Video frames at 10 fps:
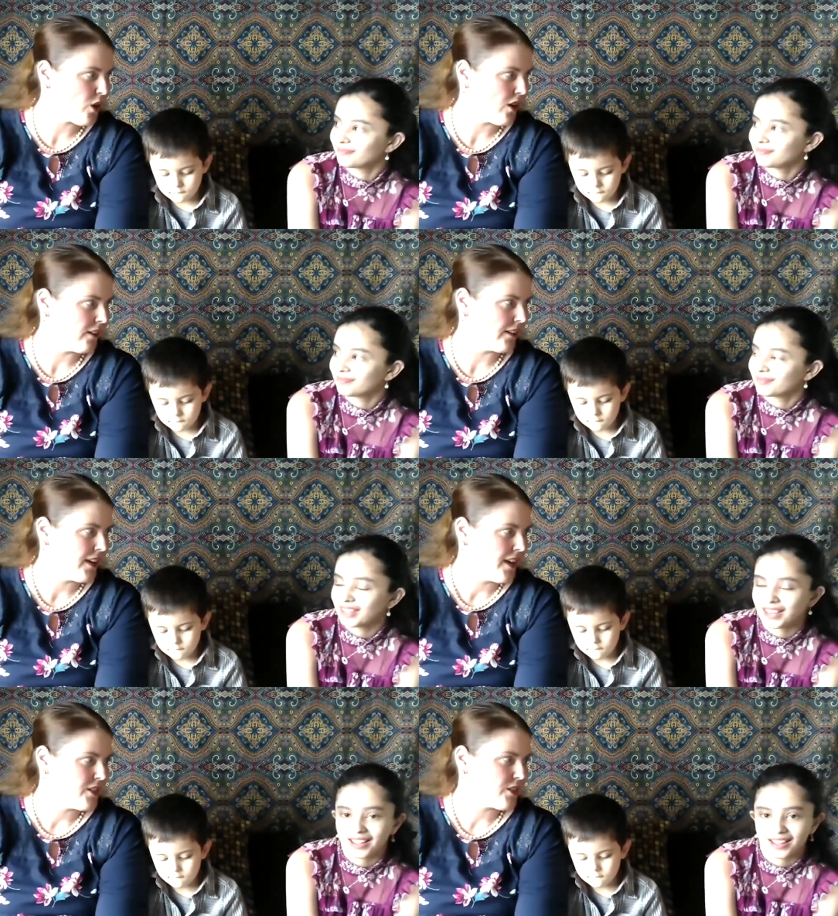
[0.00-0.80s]
Speaker 1: long.
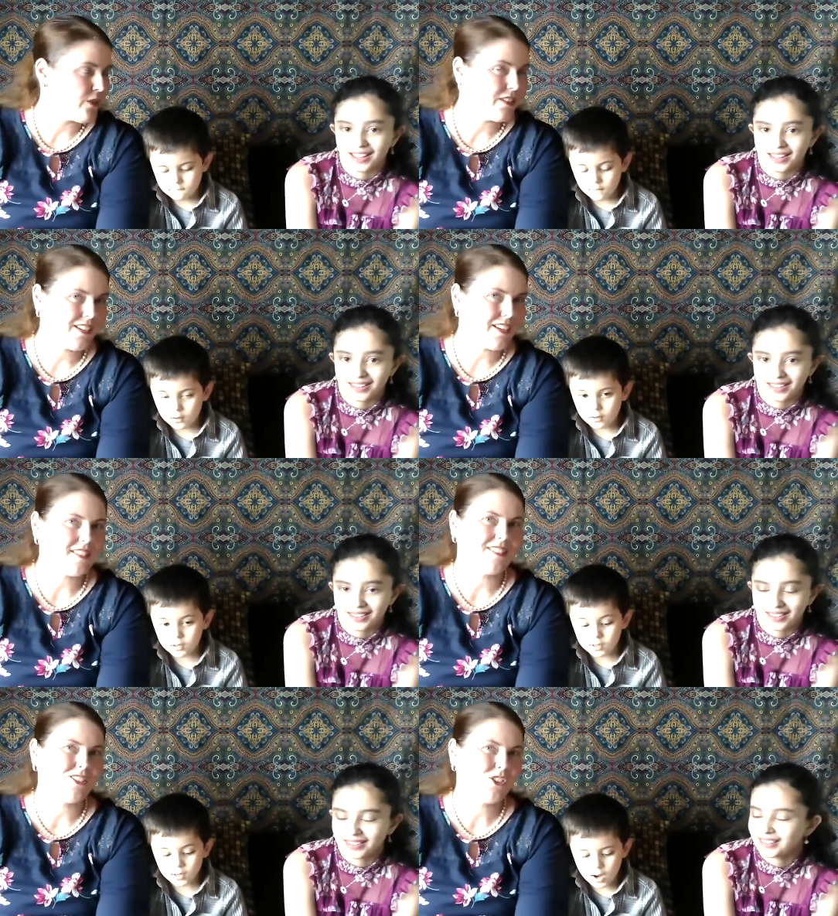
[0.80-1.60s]
So it
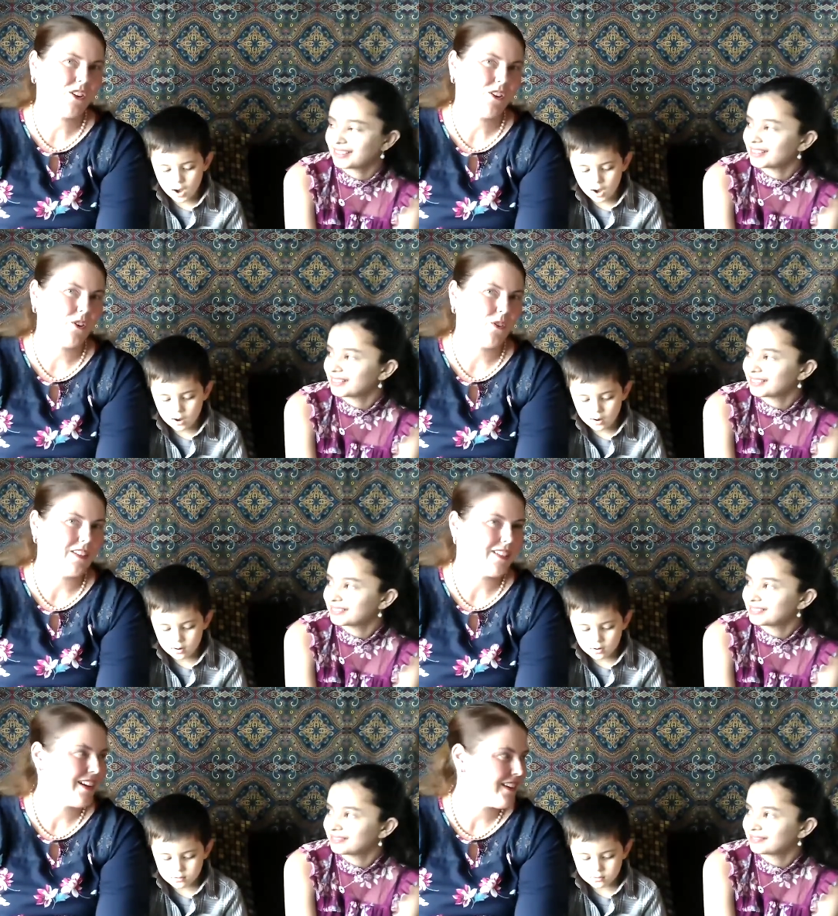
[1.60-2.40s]
doesn't yeah. show
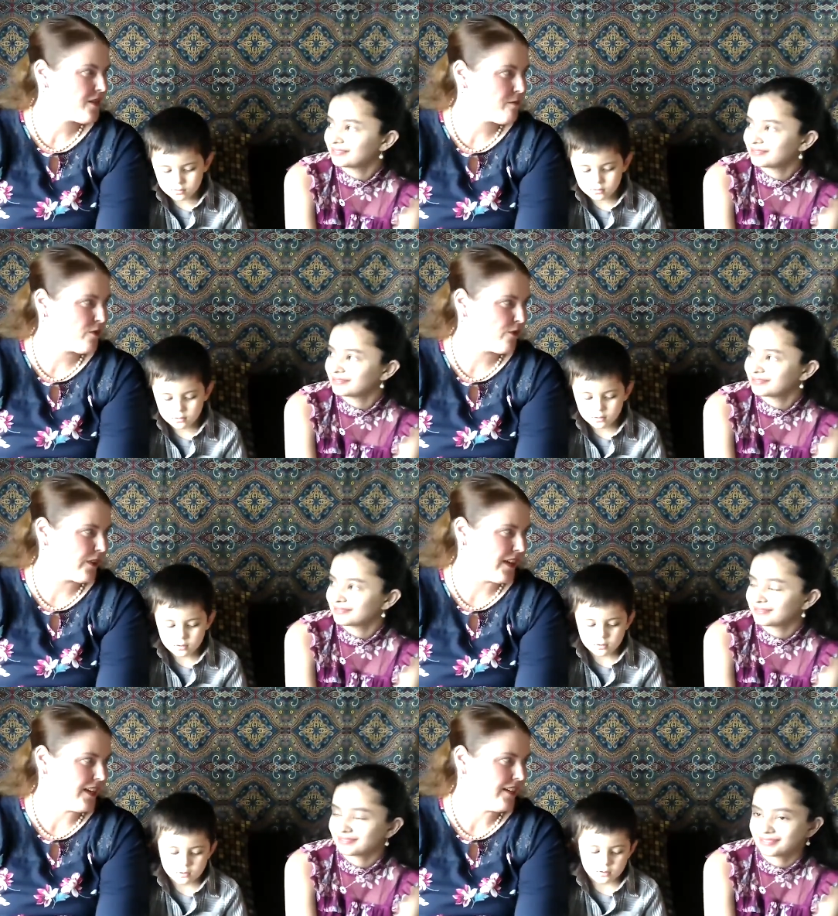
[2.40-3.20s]
a ton of the
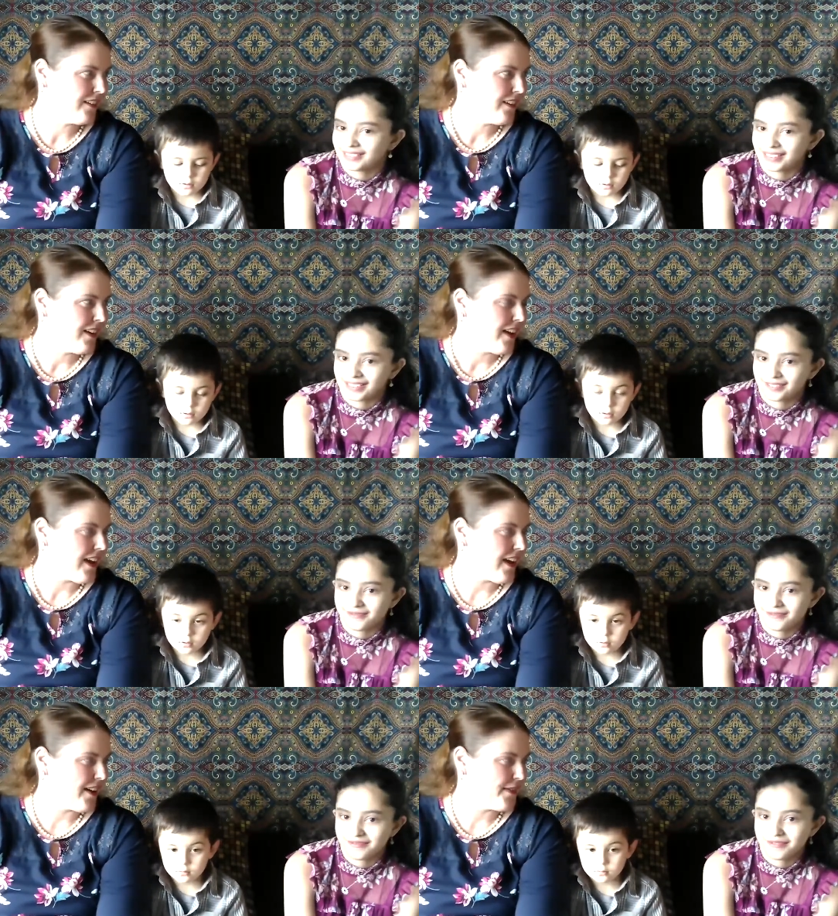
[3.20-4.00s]
movie.
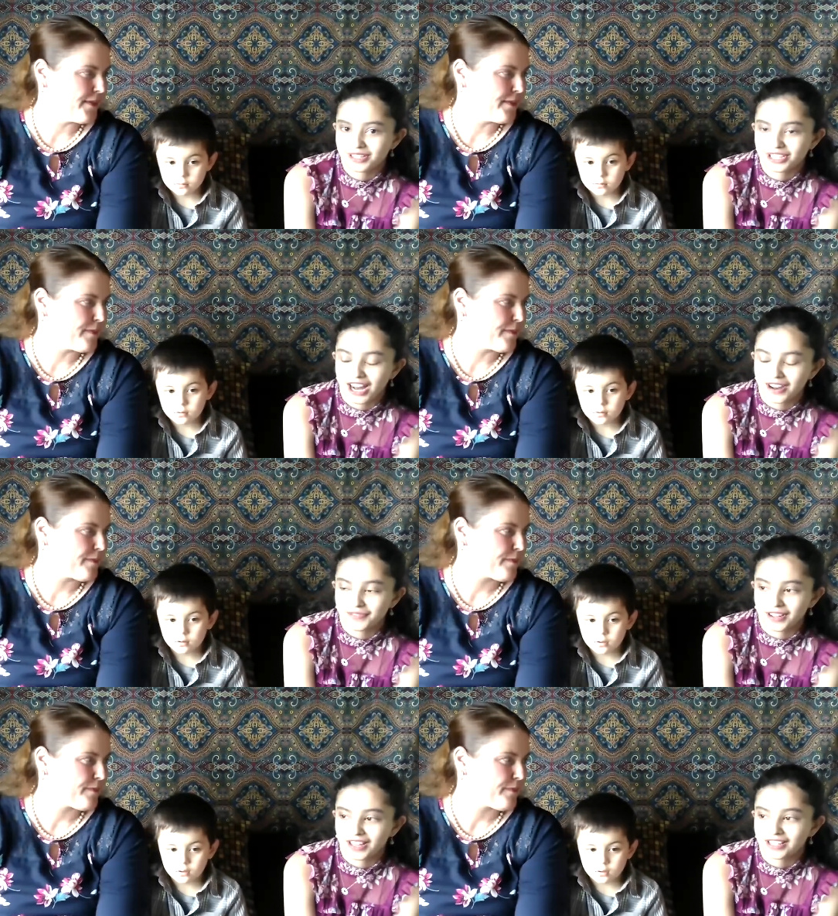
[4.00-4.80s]
Um, Which I
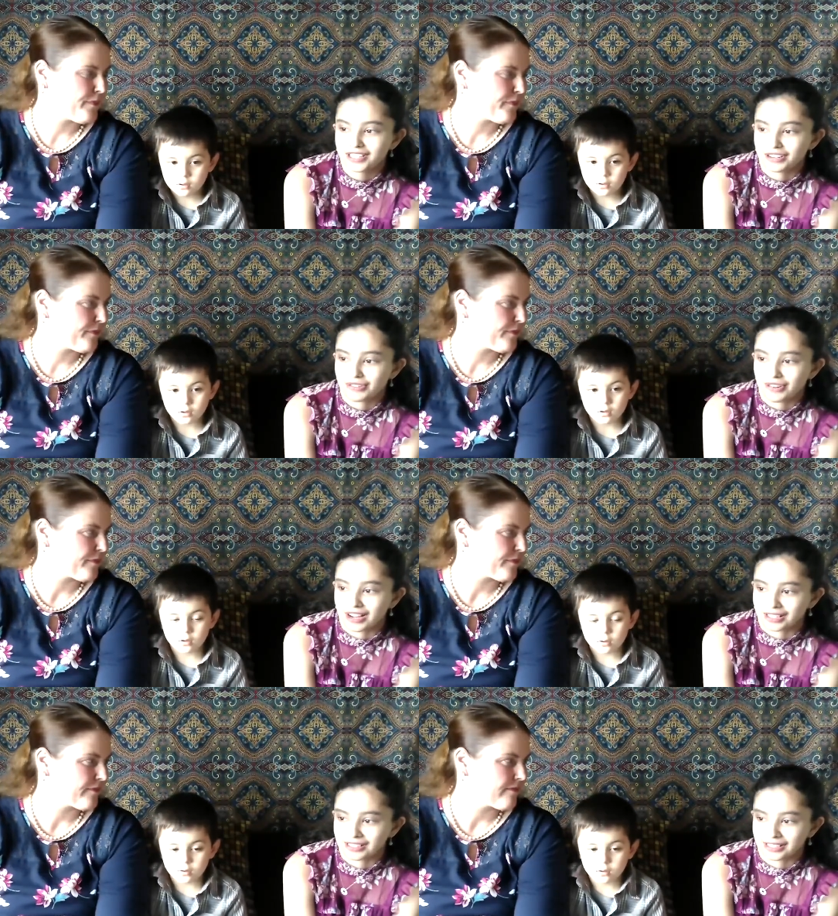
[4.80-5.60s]
Speaker 2: feel like to
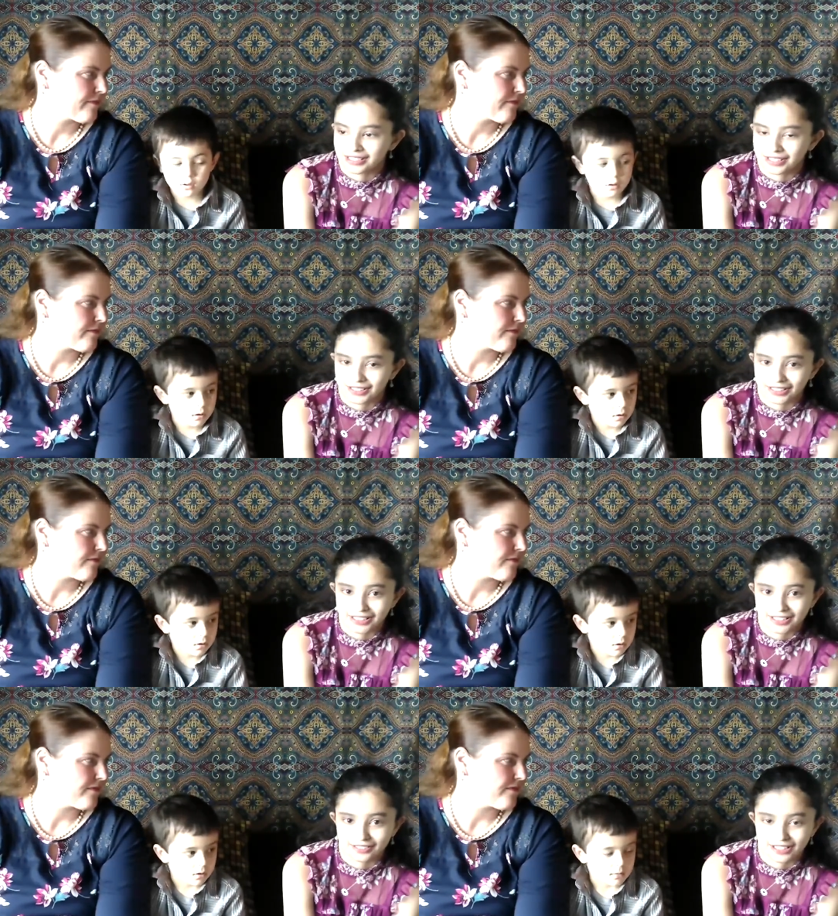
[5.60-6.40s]
us is
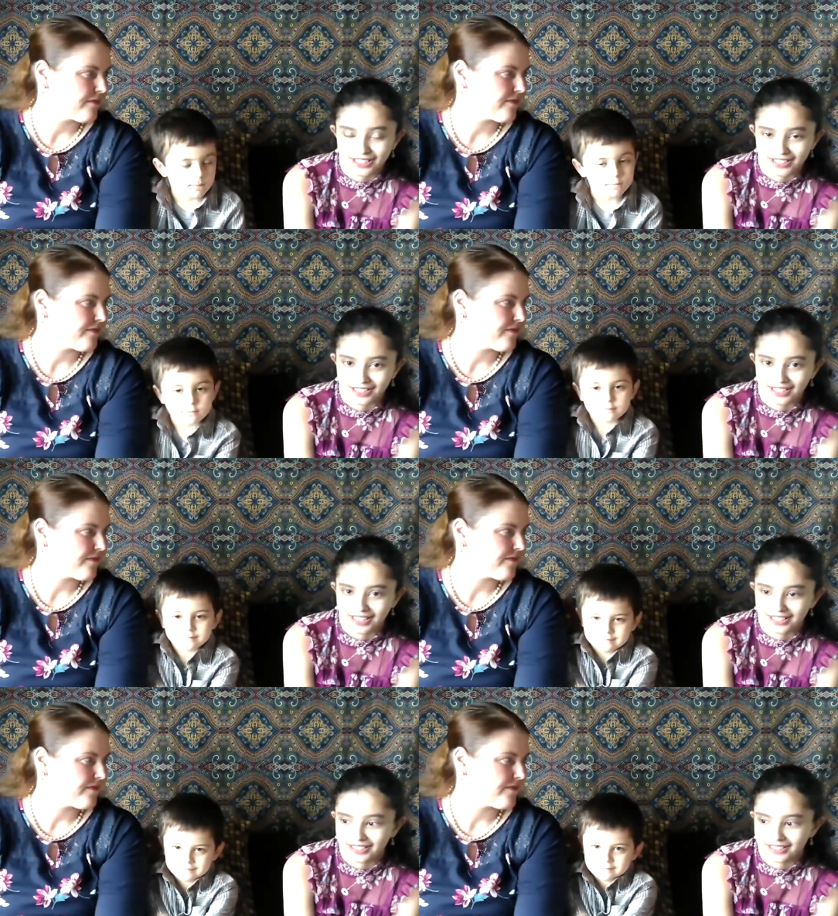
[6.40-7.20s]
good, so it doesn't
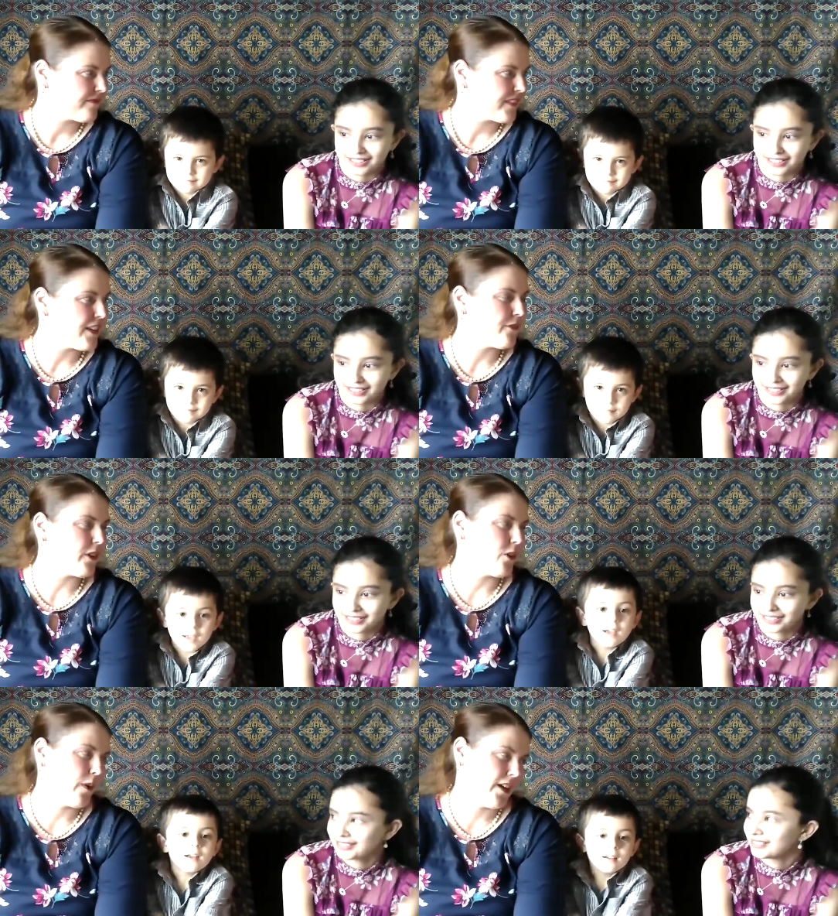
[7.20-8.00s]
like
Speaker 1: give
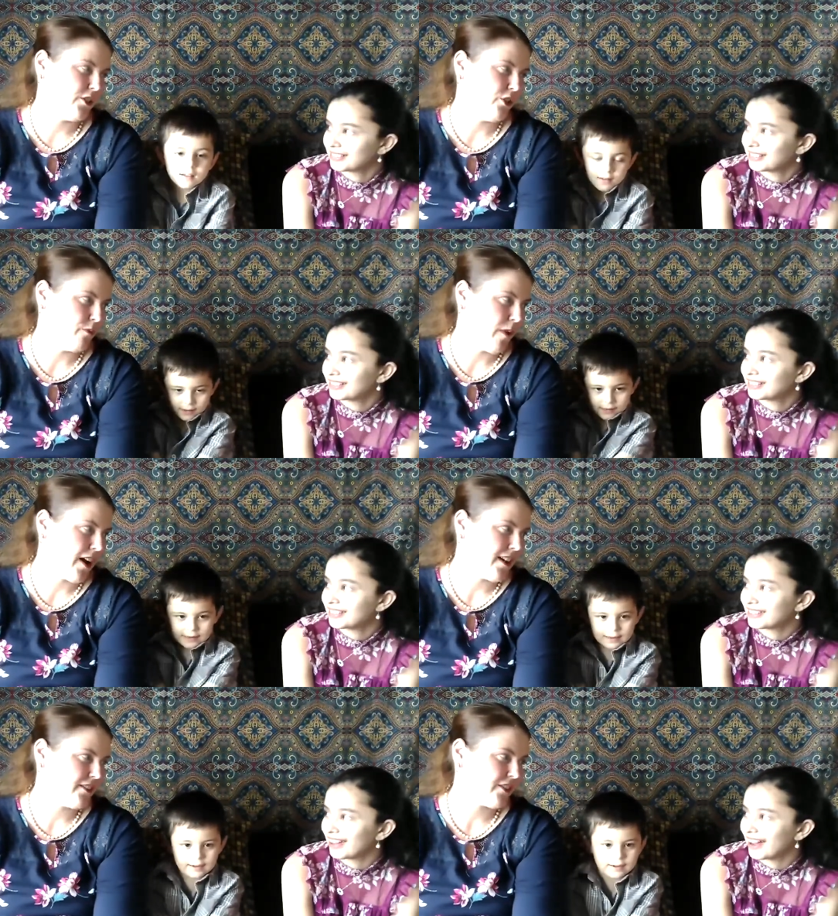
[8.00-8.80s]
it away too
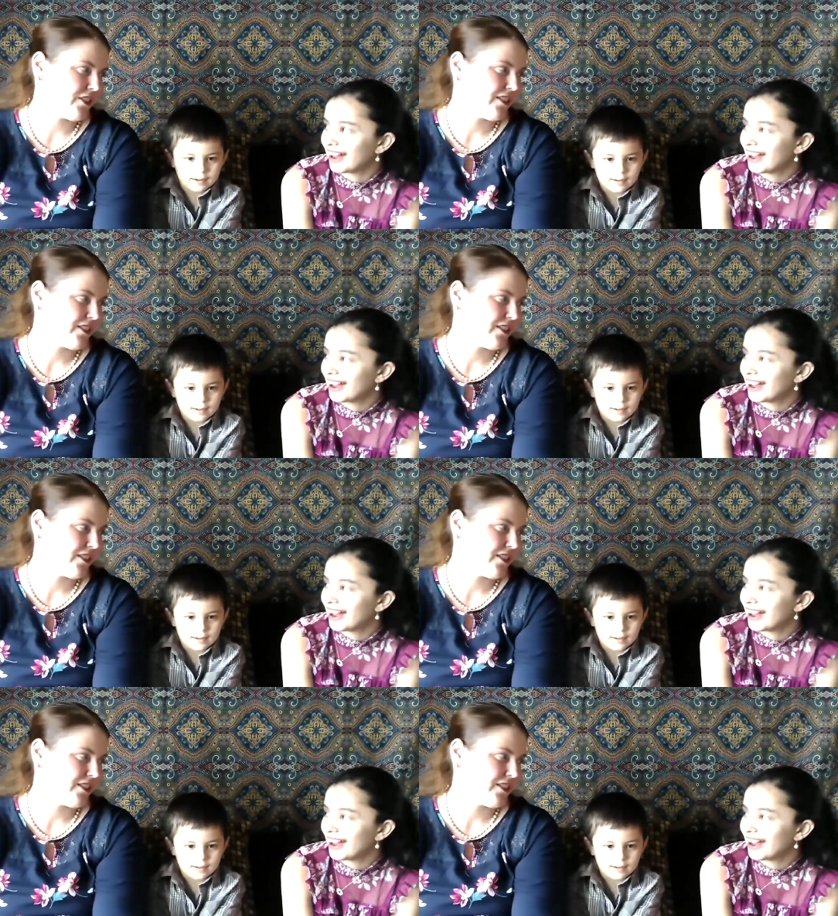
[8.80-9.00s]
much. Yeah,